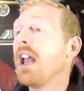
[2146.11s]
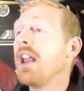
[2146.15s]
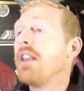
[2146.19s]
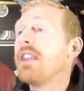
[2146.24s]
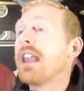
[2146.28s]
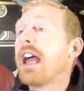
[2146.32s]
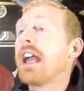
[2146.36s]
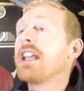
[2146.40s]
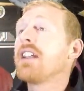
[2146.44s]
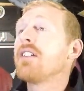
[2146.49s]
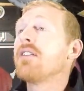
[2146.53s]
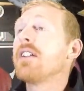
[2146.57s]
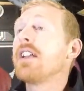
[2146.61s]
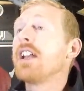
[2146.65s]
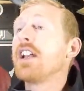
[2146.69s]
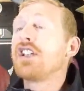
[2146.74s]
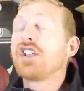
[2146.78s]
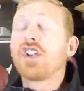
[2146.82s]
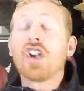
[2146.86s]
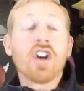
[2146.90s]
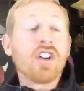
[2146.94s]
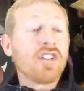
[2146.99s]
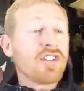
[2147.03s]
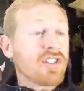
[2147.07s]
Now you're in the
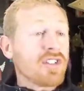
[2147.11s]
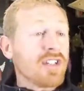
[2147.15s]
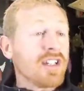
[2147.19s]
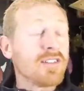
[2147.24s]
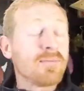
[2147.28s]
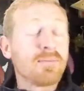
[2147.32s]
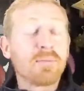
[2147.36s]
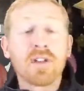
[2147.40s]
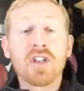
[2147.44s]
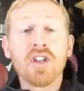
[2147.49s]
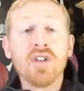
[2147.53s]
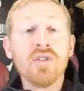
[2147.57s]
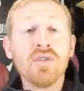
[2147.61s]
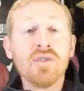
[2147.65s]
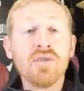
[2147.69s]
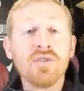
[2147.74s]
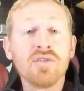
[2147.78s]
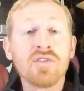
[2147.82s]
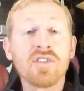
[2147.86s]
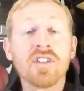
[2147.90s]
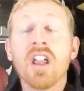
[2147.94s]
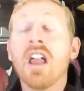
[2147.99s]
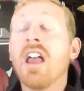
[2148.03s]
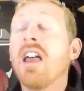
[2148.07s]
church. There's
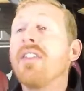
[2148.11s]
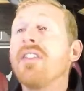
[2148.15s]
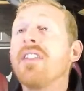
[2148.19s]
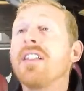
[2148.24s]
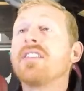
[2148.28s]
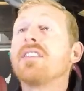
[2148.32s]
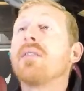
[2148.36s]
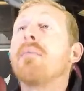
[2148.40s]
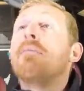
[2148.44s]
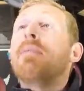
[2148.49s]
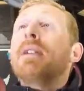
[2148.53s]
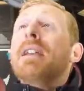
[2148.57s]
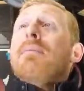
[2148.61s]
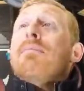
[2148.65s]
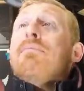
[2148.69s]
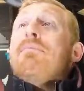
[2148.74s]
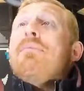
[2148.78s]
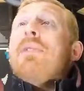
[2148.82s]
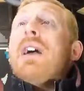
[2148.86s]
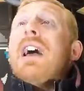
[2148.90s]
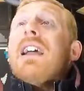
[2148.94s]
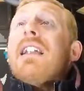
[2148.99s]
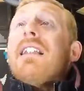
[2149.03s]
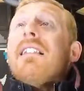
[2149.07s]
pews. There's a big
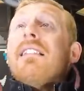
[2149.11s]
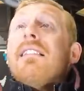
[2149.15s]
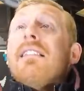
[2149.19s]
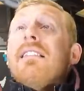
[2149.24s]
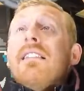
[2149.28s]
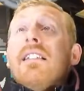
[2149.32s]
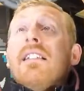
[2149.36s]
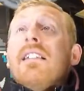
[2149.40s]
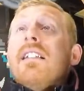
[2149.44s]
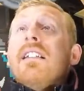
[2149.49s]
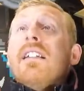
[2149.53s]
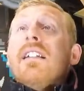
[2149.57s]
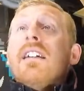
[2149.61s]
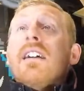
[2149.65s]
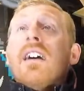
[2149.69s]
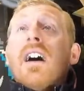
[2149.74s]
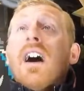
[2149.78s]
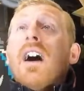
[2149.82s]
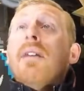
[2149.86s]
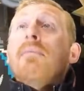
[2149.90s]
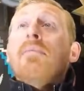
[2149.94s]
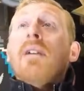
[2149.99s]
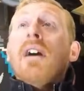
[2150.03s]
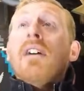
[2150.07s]
bell
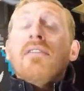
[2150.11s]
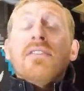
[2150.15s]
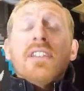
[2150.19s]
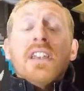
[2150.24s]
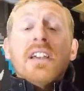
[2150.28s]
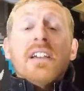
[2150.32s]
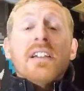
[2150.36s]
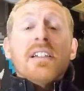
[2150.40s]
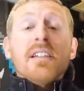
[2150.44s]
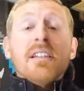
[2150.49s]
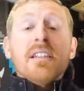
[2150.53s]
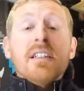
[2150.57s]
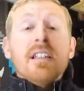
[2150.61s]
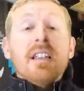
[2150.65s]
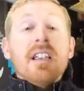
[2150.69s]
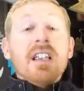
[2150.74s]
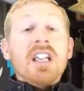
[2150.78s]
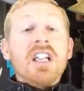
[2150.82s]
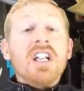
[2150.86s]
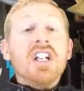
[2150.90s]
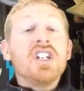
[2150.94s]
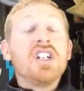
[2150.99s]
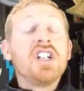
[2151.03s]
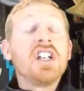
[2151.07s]
above you.
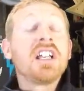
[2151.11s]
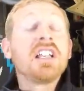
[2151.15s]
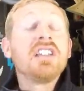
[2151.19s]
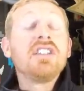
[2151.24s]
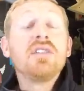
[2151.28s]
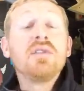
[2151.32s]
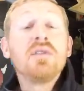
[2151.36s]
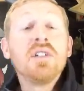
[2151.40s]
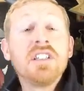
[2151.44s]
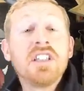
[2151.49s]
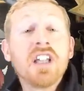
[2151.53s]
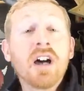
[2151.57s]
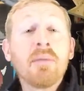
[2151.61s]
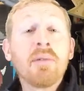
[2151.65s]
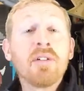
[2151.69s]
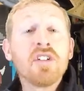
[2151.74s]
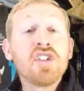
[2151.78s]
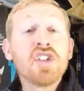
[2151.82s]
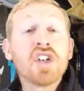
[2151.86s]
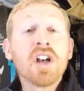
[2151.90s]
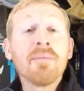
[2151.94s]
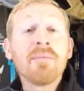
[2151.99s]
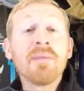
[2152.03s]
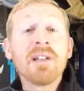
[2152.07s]
She can do a double
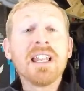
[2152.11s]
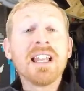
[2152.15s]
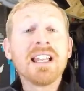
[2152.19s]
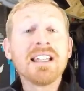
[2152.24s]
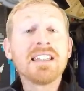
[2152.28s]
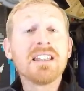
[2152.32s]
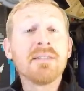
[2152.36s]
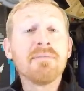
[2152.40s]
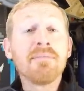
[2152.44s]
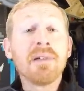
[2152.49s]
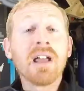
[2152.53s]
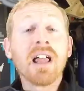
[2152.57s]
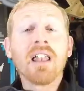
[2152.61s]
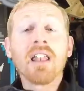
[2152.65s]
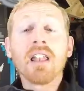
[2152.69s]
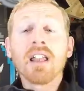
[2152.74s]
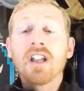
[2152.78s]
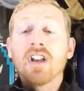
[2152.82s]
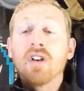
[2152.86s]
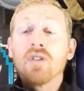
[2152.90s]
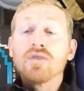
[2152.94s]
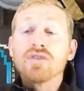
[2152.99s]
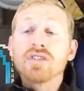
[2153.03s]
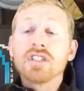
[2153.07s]
jump and hit the bell. It
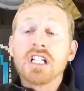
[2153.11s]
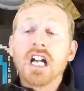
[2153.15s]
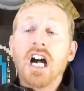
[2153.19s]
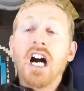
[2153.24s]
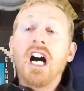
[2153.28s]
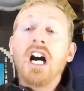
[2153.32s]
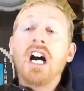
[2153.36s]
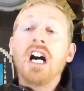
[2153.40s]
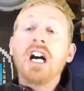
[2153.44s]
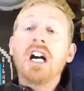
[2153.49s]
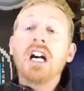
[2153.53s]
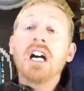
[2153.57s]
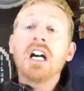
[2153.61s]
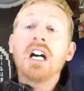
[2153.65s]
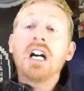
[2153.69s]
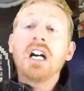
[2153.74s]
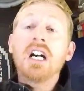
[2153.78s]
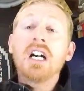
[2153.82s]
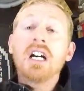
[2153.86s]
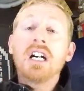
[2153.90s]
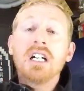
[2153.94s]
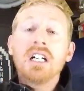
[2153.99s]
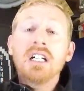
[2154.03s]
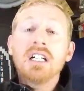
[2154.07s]
goes
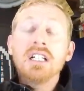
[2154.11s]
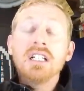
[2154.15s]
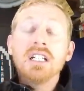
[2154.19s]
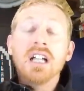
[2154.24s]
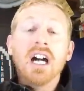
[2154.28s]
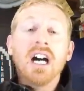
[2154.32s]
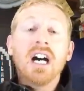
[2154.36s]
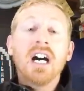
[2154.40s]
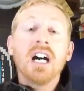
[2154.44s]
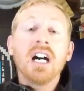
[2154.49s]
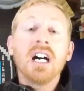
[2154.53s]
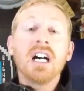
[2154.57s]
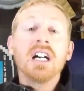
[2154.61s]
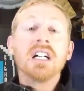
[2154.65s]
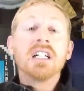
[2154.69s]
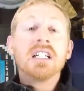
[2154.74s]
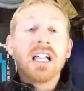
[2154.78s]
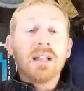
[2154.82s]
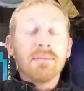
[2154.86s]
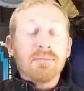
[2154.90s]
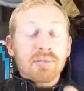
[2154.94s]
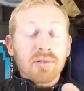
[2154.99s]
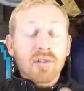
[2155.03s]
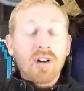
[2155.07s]
gong, gong,
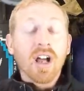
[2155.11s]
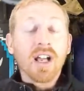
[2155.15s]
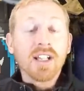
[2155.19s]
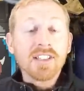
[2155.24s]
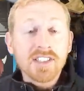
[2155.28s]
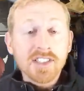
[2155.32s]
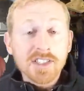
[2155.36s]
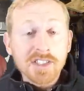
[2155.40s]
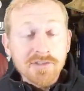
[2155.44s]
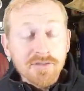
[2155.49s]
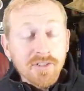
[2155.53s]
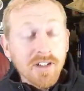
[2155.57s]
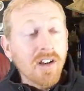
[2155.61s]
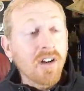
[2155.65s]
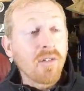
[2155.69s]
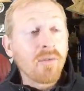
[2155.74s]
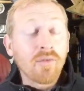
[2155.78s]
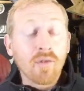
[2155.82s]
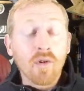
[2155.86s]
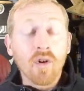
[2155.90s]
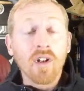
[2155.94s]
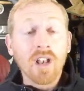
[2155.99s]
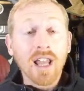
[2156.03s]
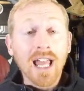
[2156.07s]
and prizes
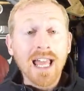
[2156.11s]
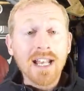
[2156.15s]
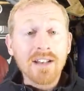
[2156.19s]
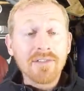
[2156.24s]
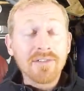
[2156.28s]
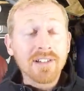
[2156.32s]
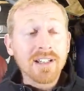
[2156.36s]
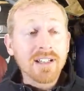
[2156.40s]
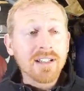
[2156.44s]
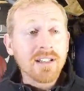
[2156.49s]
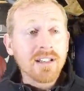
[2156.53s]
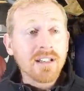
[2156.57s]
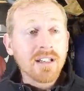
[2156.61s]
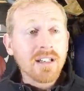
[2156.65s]
fall out of it.